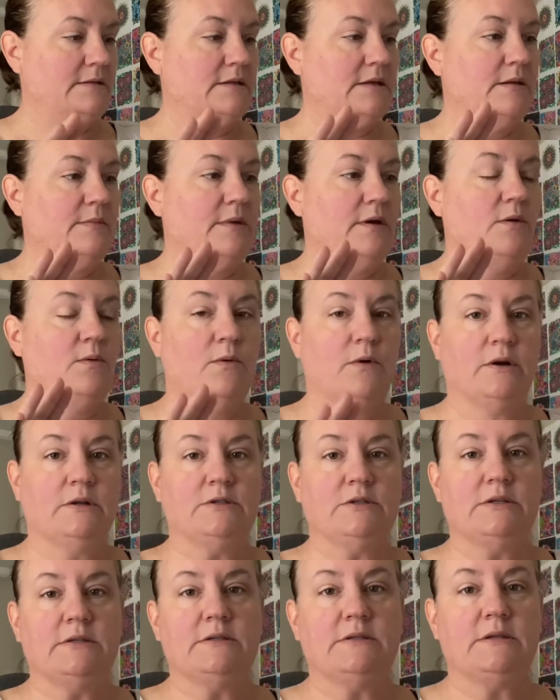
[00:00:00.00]
going to be
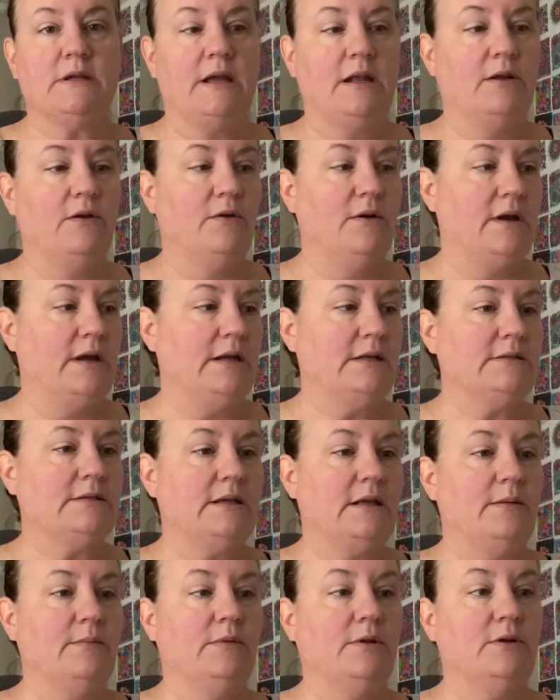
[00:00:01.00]
oranges and greens
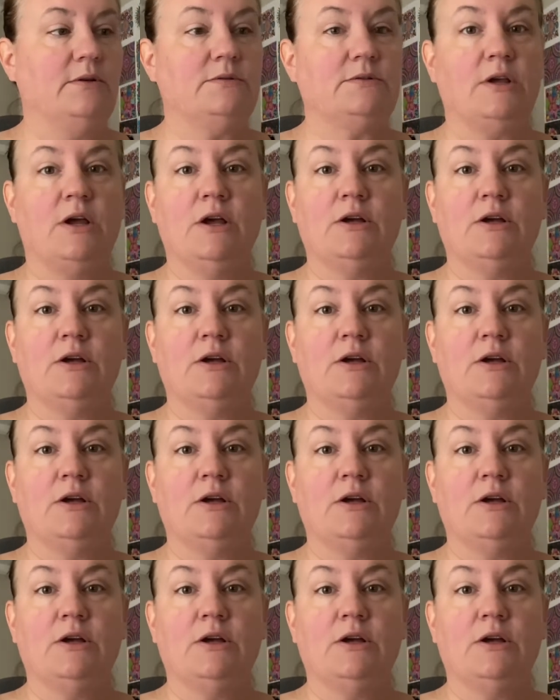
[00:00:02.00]
and blues.